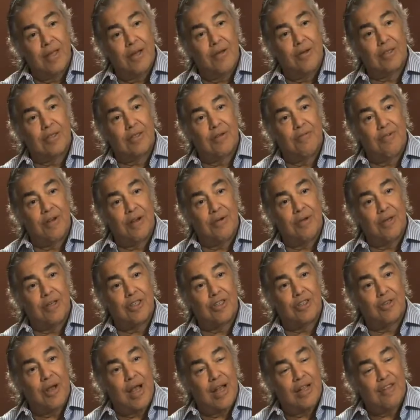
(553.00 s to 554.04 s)
It's a very
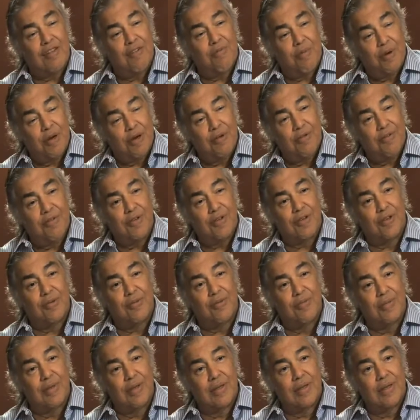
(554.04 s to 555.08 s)
attractive
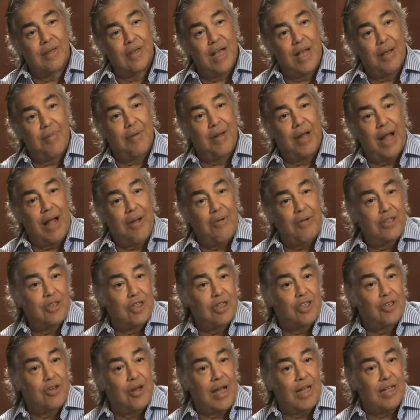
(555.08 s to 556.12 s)
perfume. I mean, I
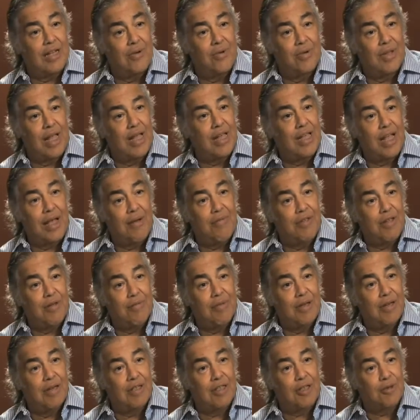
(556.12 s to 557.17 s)
was attracted when they came
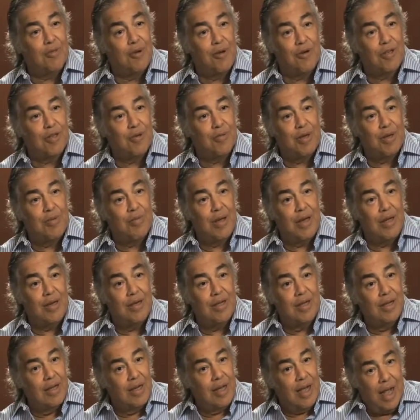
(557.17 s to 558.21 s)
to me and spoke to me
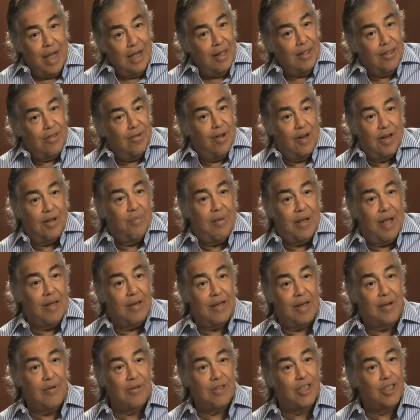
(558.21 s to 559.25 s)
about it. I thought
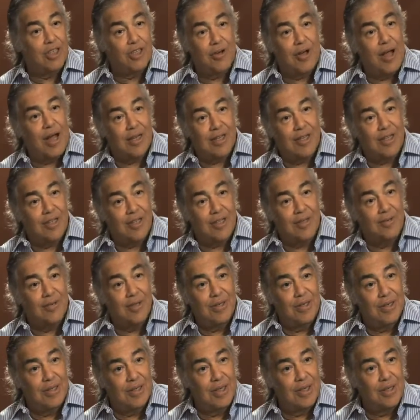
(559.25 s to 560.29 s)
about it. I was attracted
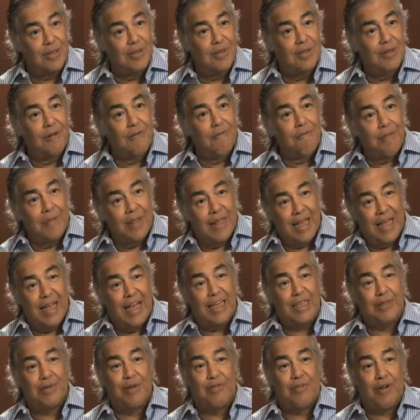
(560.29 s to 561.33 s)
to it,
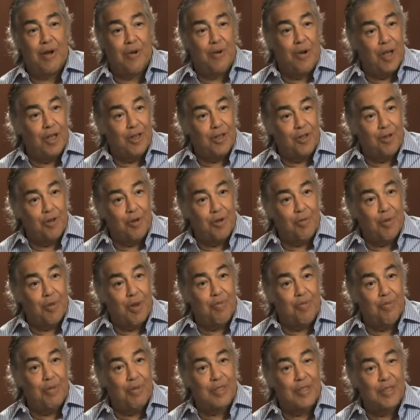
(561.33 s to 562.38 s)
They asked me if I wanted to
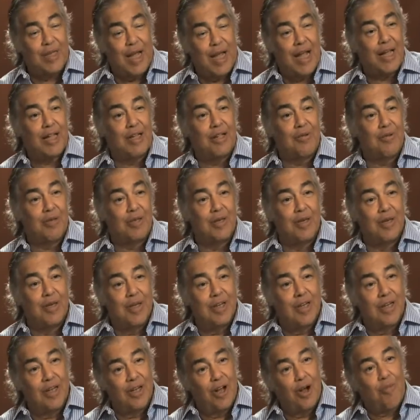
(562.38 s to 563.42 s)
open up these nightclubs,
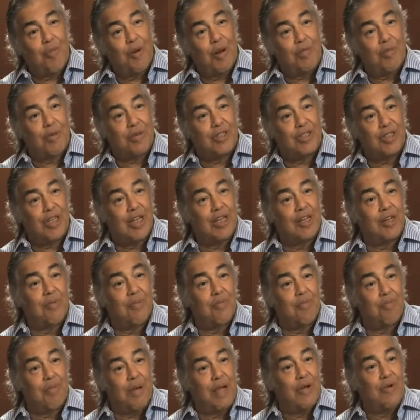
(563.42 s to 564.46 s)
open up a chain
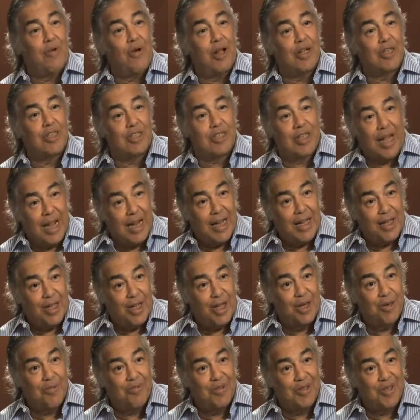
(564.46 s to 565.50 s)
of Baywatch
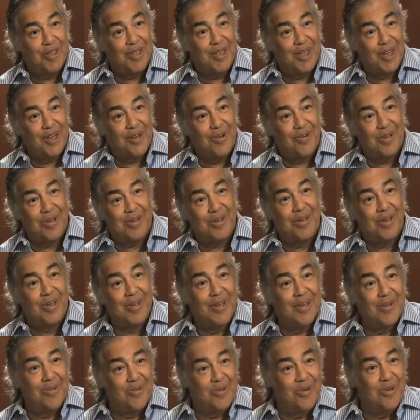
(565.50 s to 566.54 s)
nightclubs, and
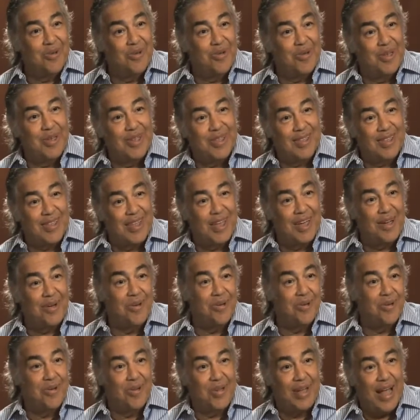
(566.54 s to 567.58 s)
we'll do this thing,
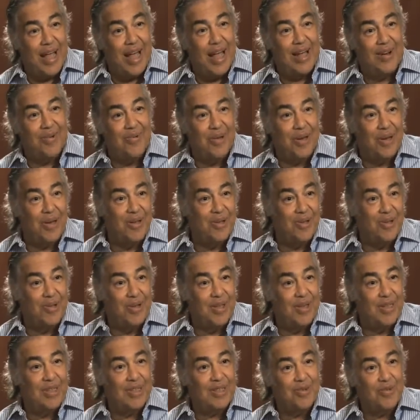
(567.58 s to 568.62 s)
we'll do that, and we can do
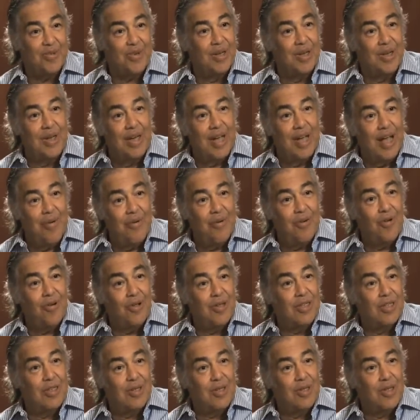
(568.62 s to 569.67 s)
this. I mean,
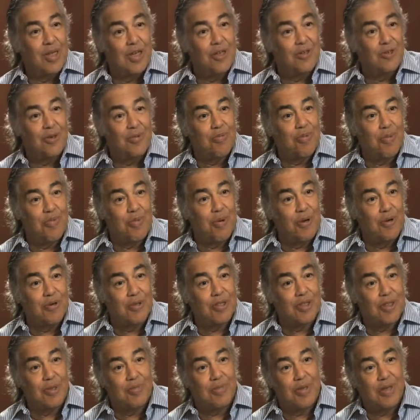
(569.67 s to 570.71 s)
all these things were
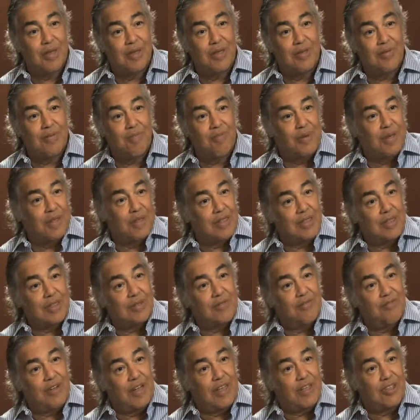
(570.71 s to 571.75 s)
proposed to me,
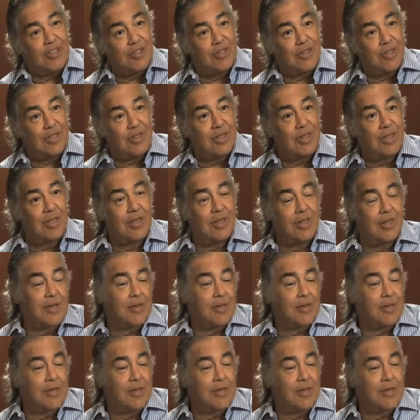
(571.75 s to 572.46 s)
business ventures.